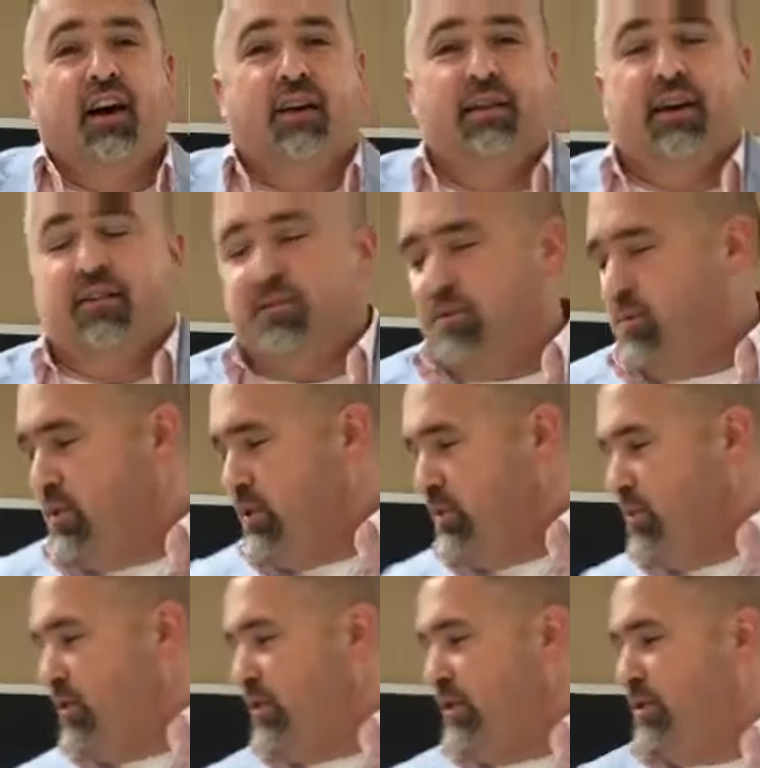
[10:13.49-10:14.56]
Now, World
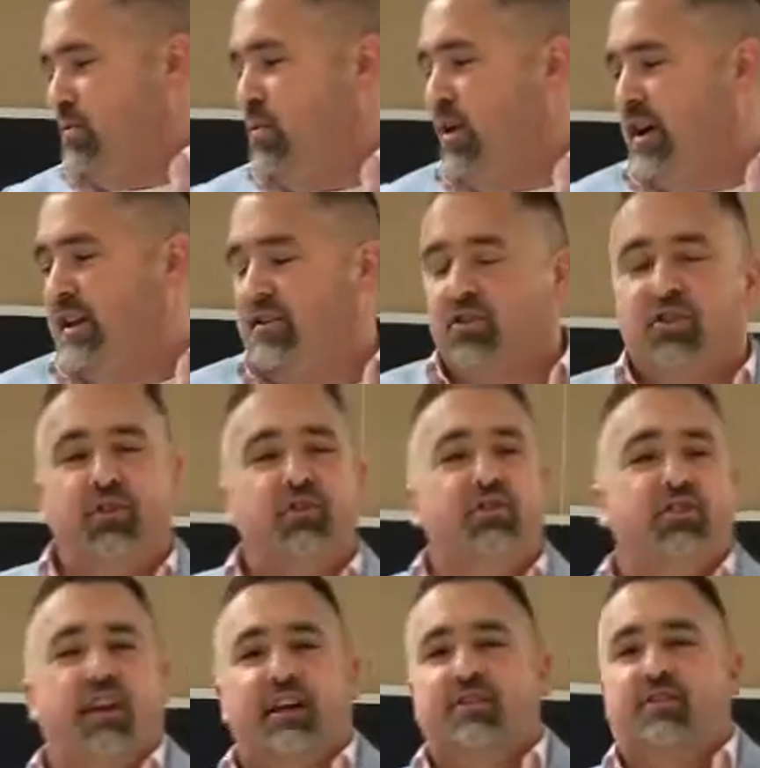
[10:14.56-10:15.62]
War I and II
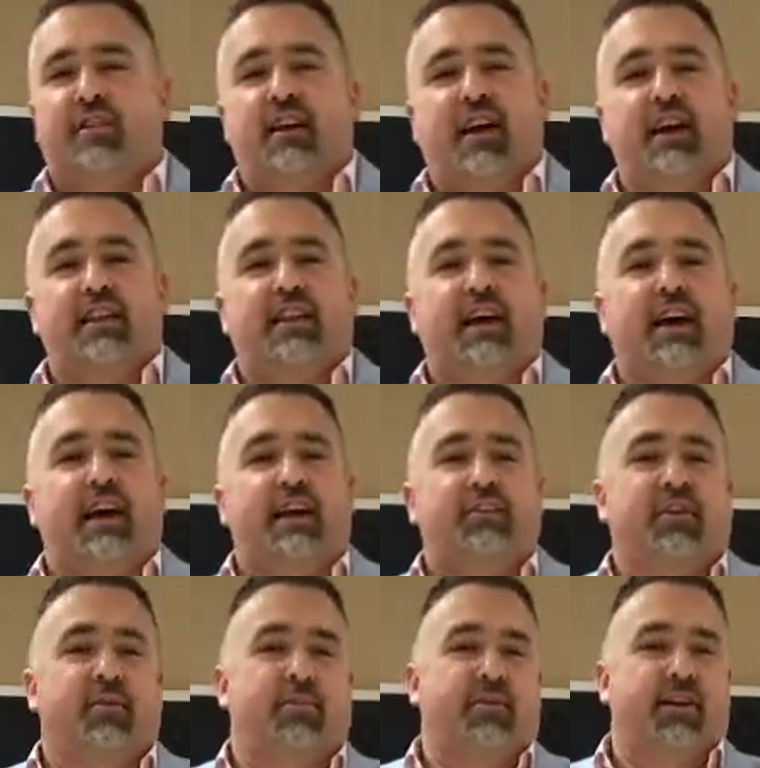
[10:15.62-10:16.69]
changed a lot of that.
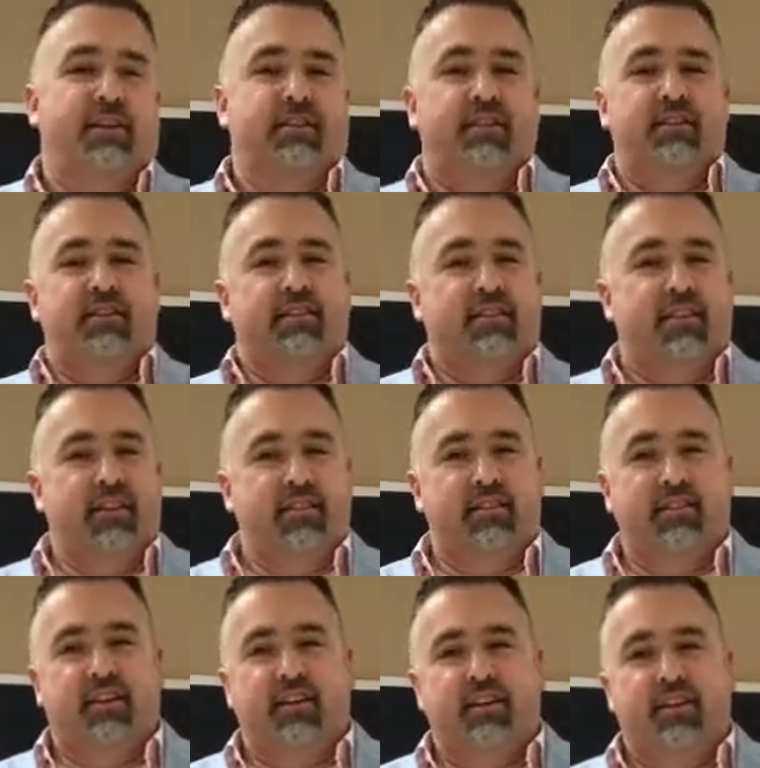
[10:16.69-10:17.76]
Our presidencies,
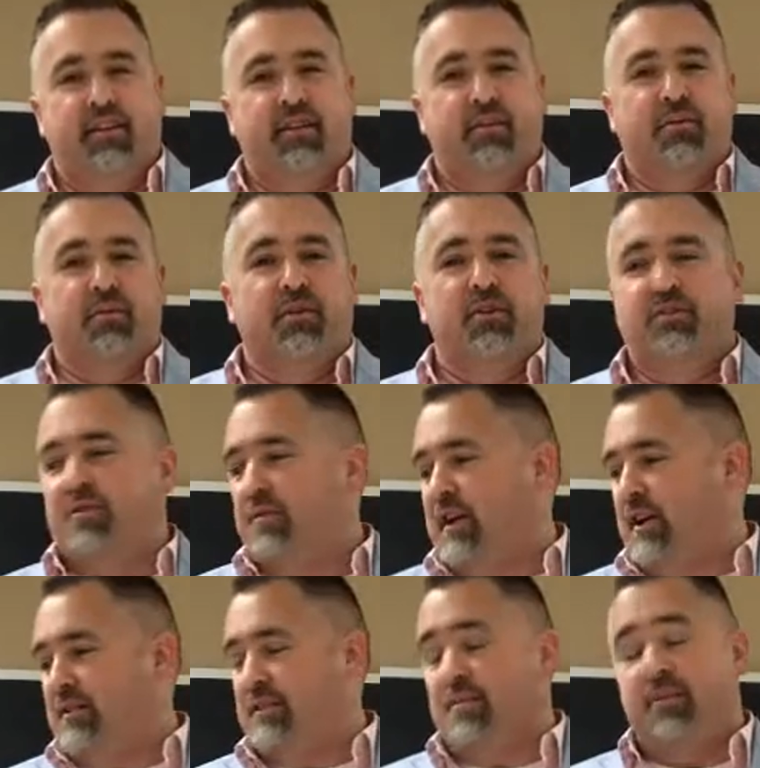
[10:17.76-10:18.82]

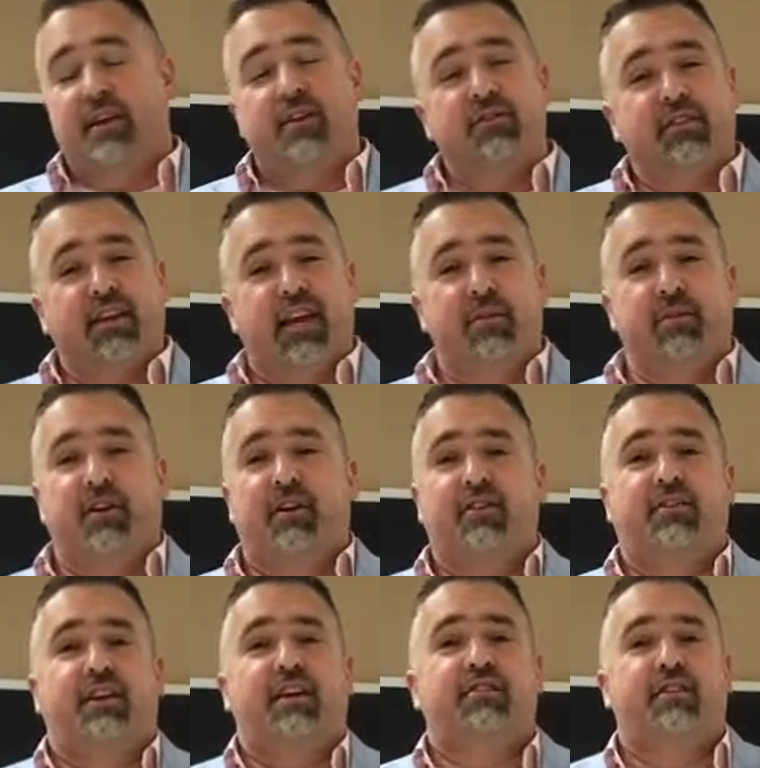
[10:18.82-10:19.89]
Roosevelt and some of the others that came along
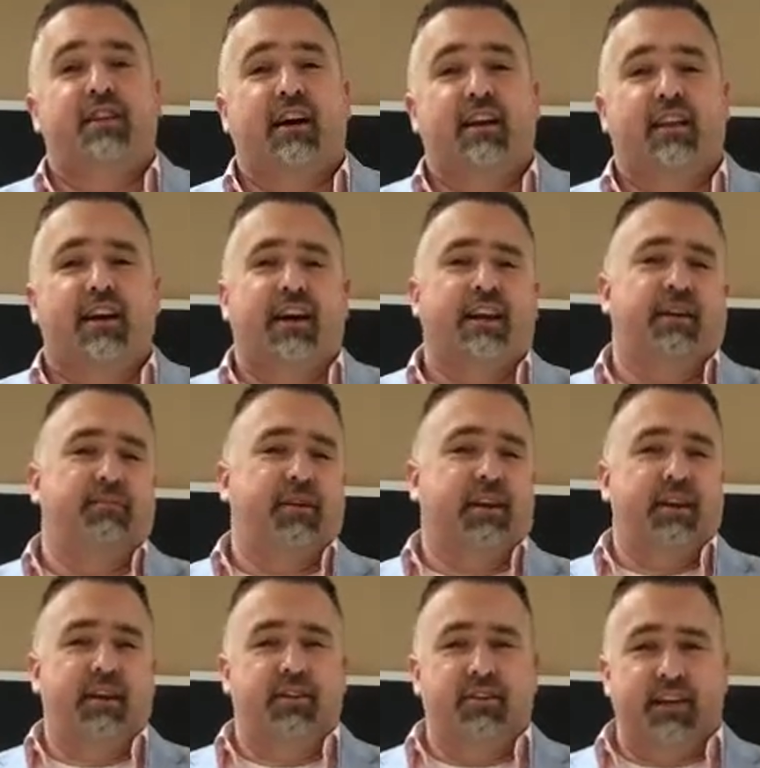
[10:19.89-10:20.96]
changed a lot of that. I'm
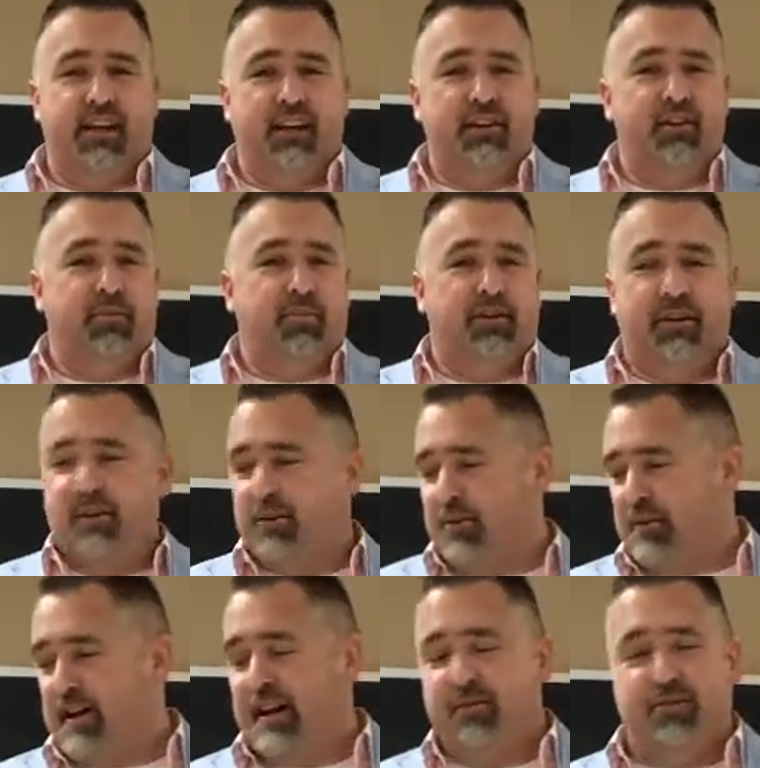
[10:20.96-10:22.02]
not here to get into
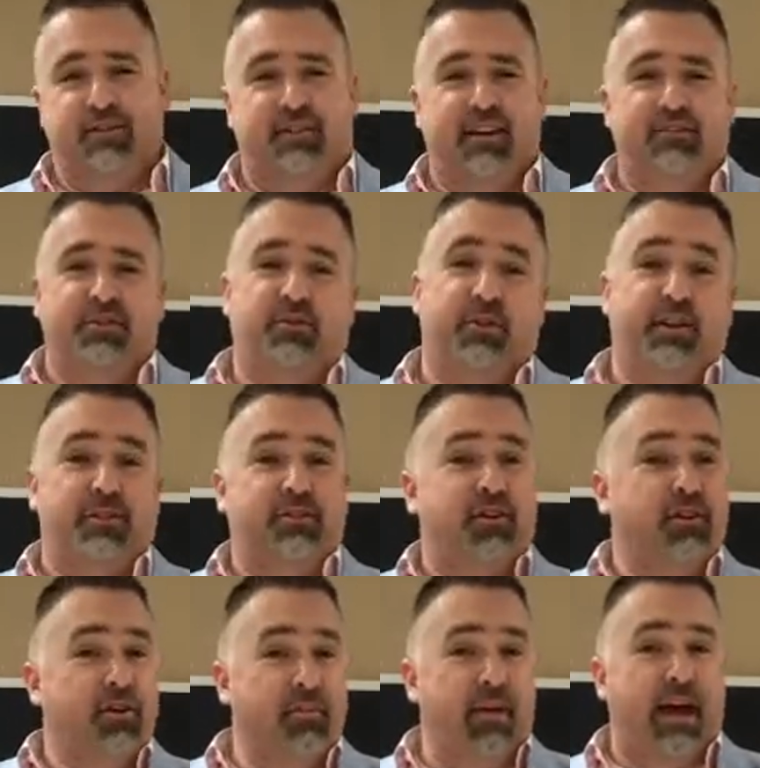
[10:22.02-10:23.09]
political conversations, whether that's
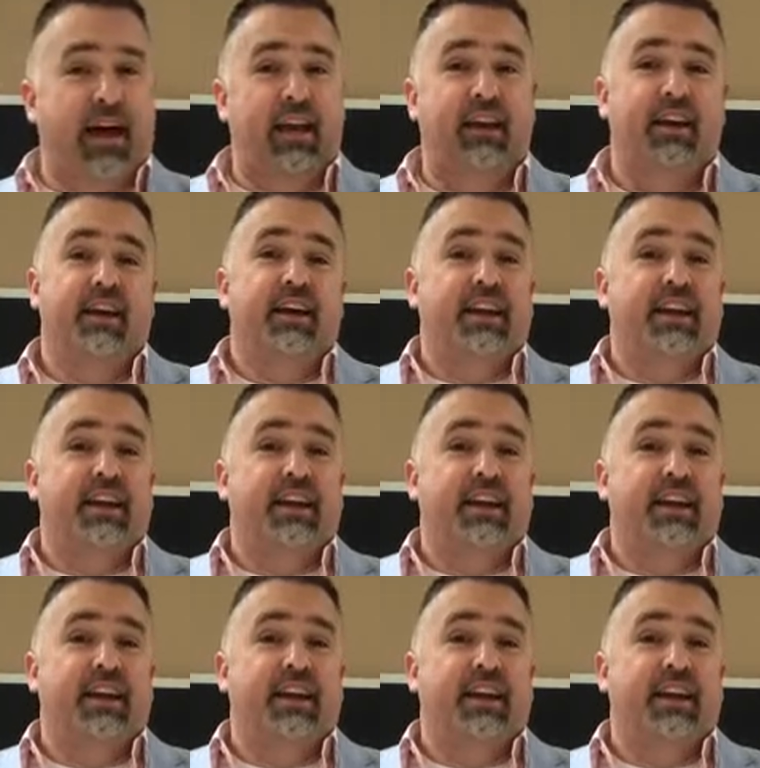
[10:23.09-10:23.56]
good or bad.